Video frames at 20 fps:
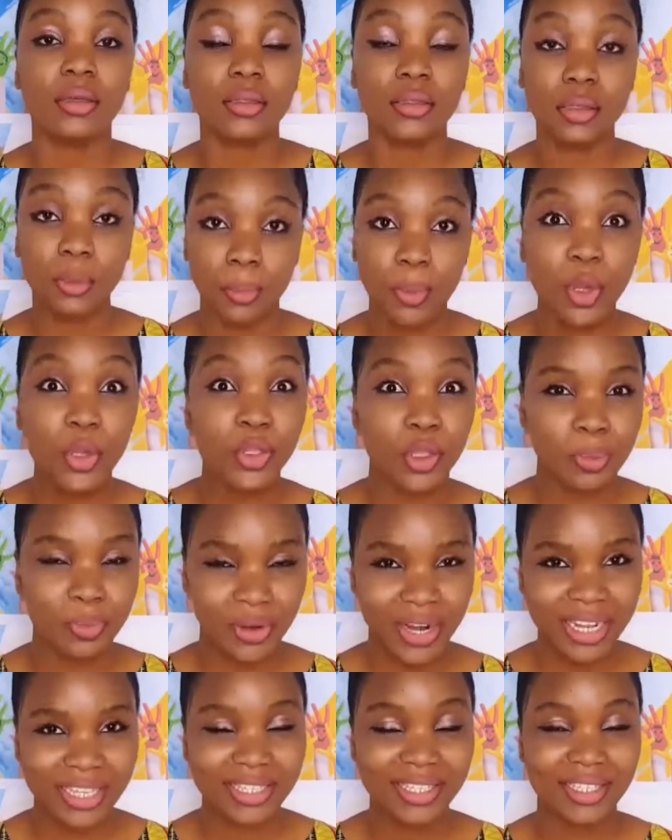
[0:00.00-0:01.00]
The more you
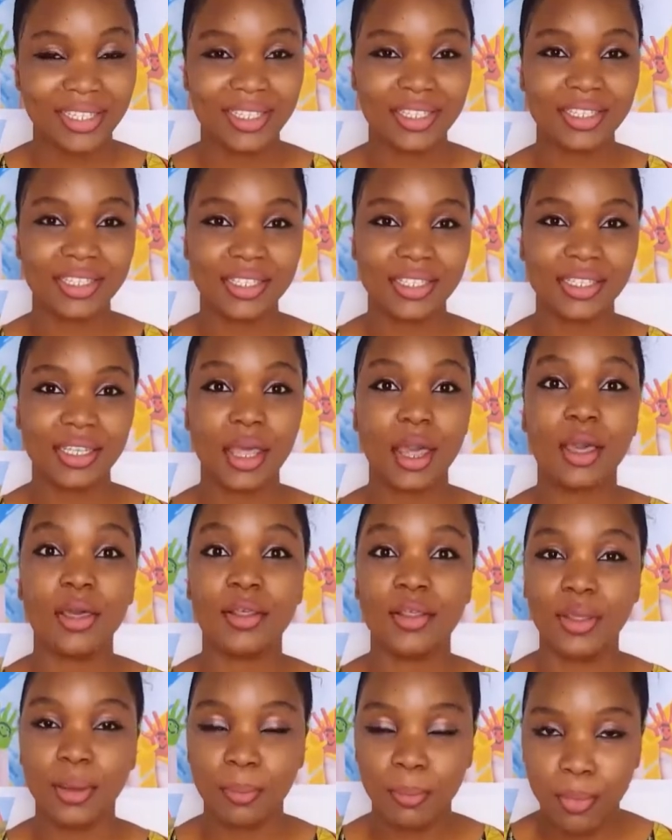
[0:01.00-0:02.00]
practice,
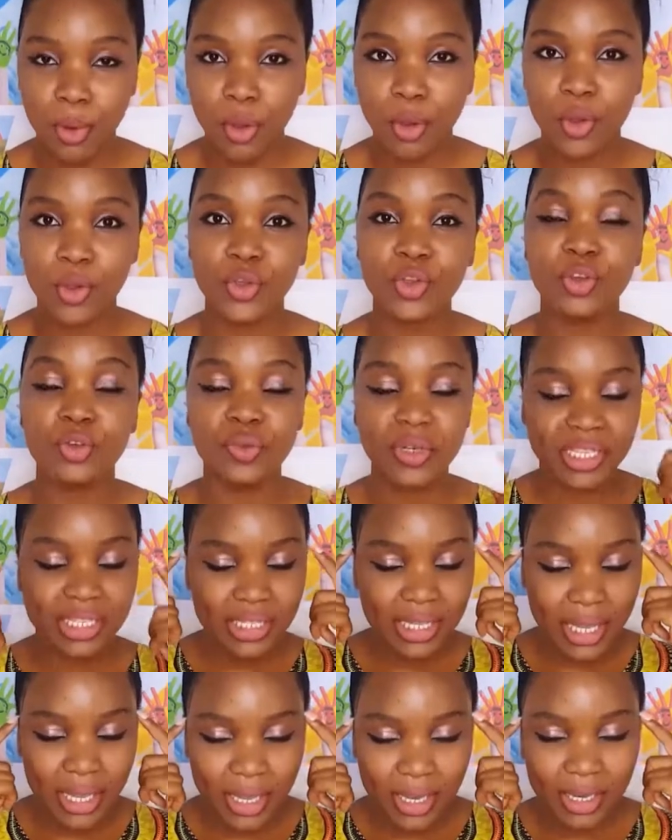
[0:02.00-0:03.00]
the more you
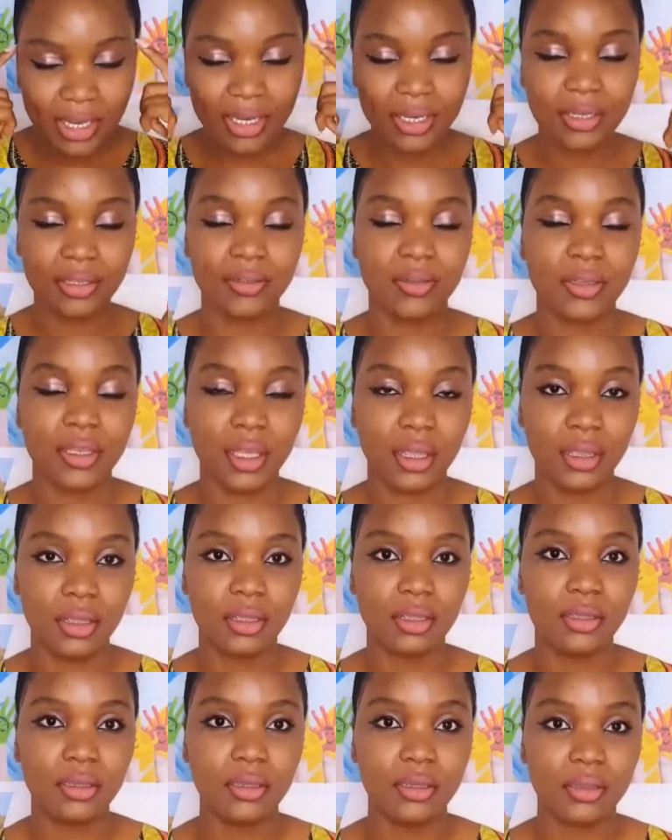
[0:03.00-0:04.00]
retain,
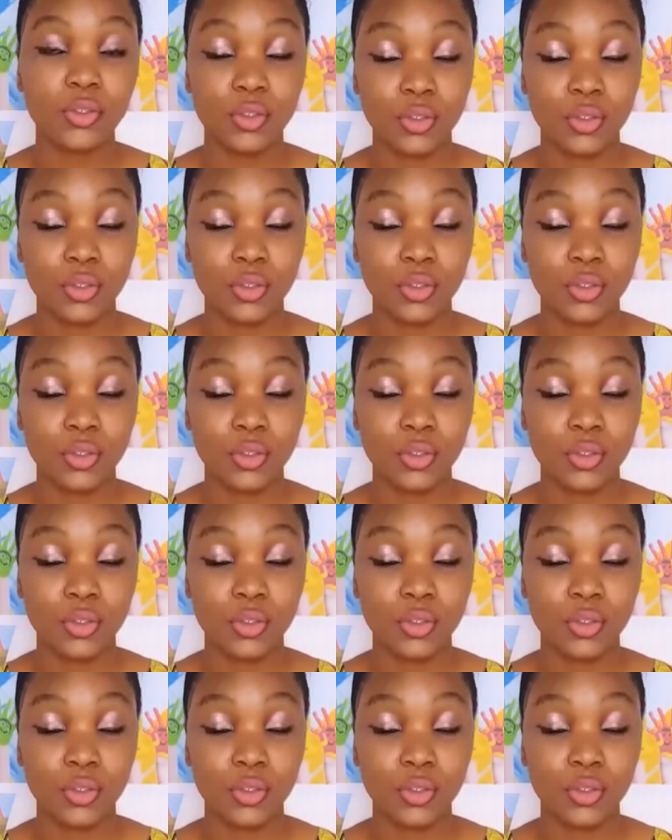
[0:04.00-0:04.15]
okay?